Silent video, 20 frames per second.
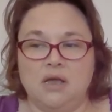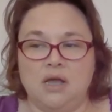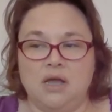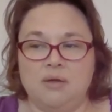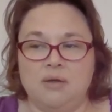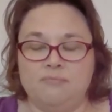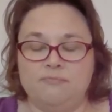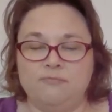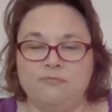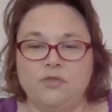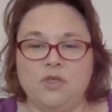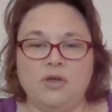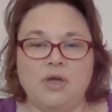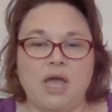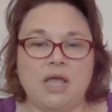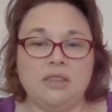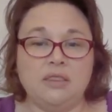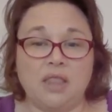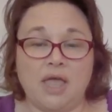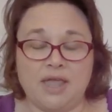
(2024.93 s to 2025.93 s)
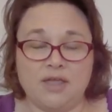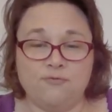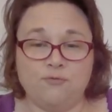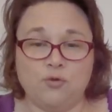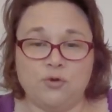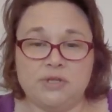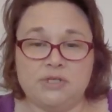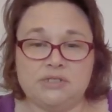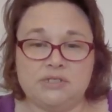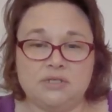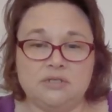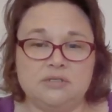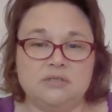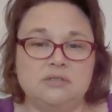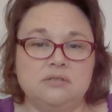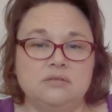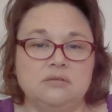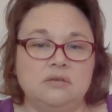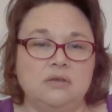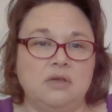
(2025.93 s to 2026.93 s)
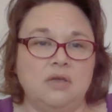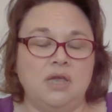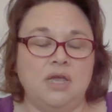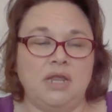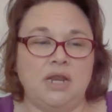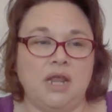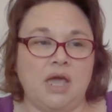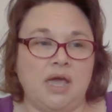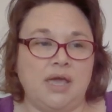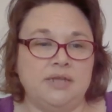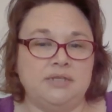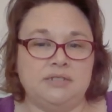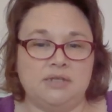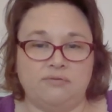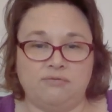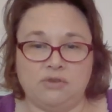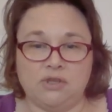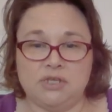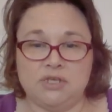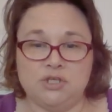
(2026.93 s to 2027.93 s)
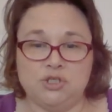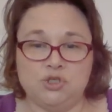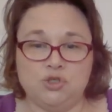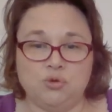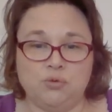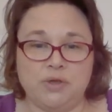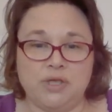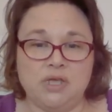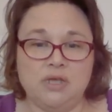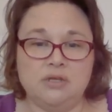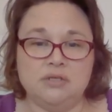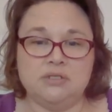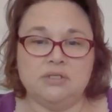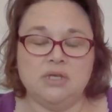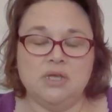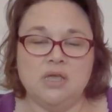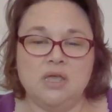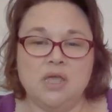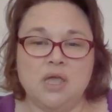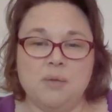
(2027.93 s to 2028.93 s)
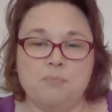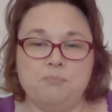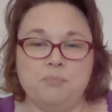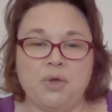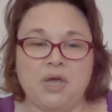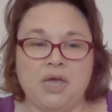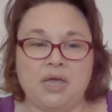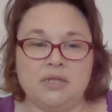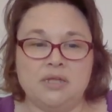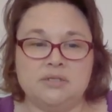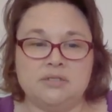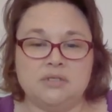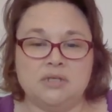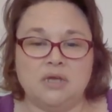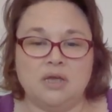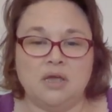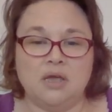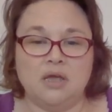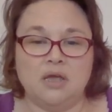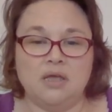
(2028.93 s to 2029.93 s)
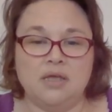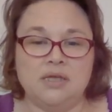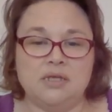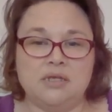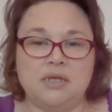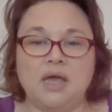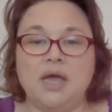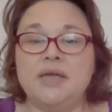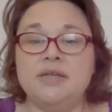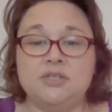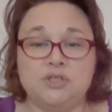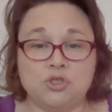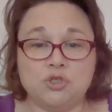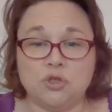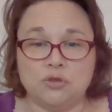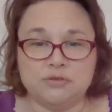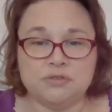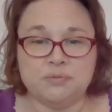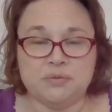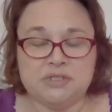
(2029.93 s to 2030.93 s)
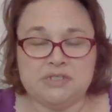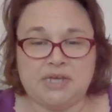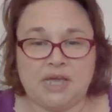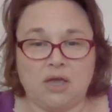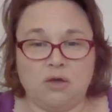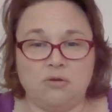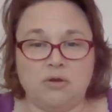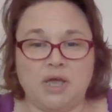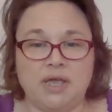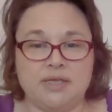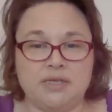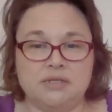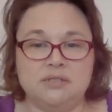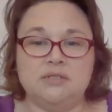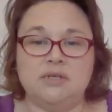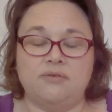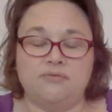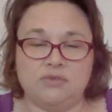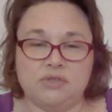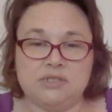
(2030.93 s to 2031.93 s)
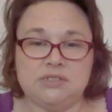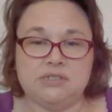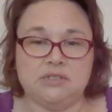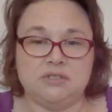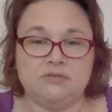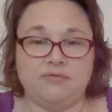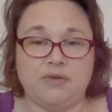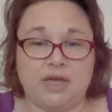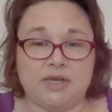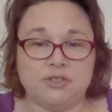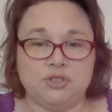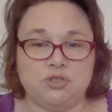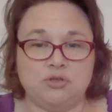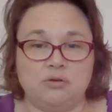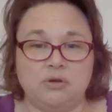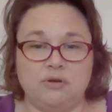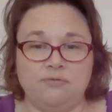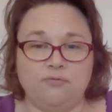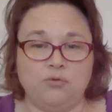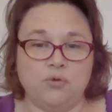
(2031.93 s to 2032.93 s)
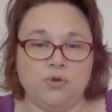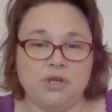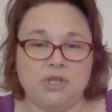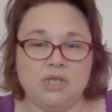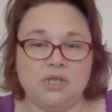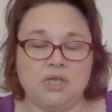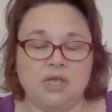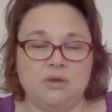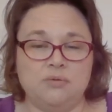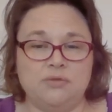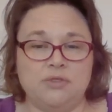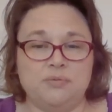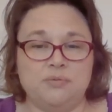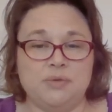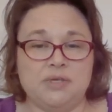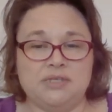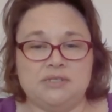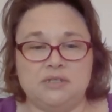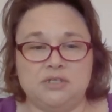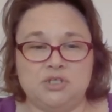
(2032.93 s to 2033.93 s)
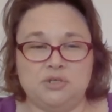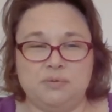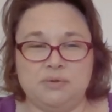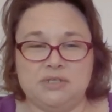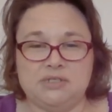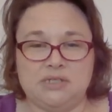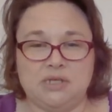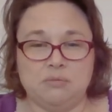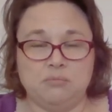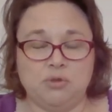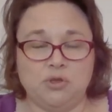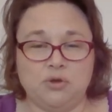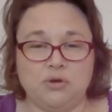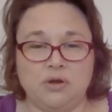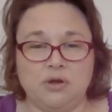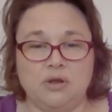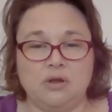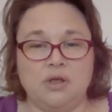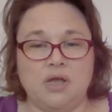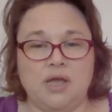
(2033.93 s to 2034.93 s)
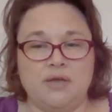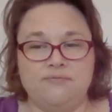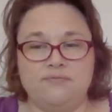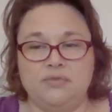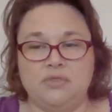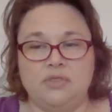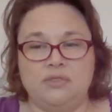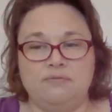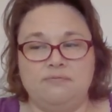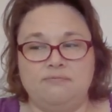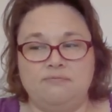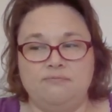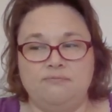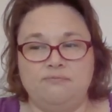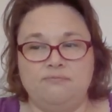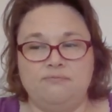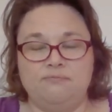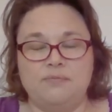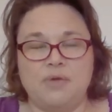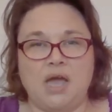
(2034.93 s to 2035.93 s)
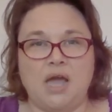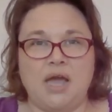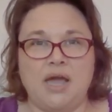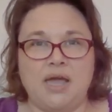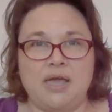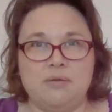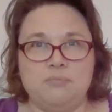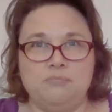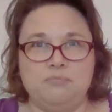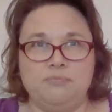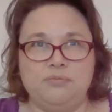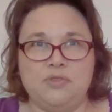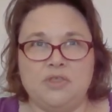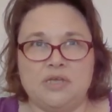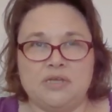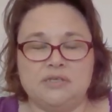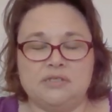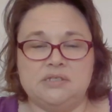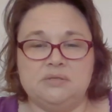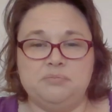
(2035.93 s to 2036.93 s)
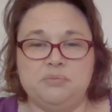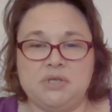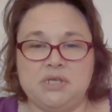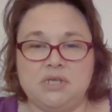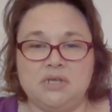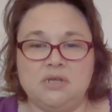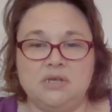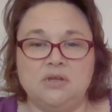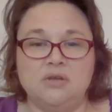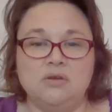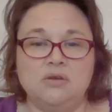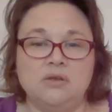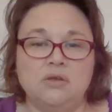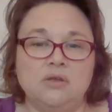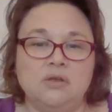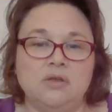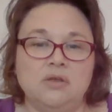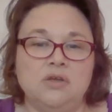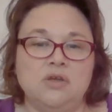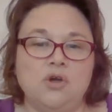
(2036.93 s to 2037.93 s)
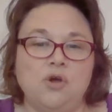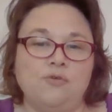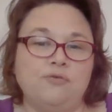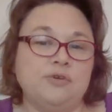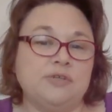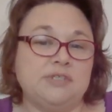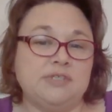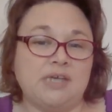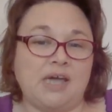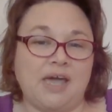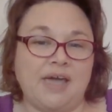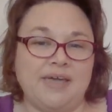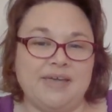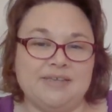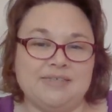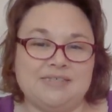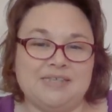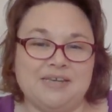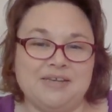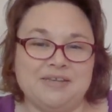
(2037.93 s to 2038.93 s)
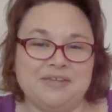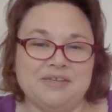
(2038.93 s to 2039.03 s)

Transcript: um, I like 46 and I definitely enjoy it, but it, it, slows me down. I can definitely stitch faster on 40, and with it being such a big sampler, I, I think speed over size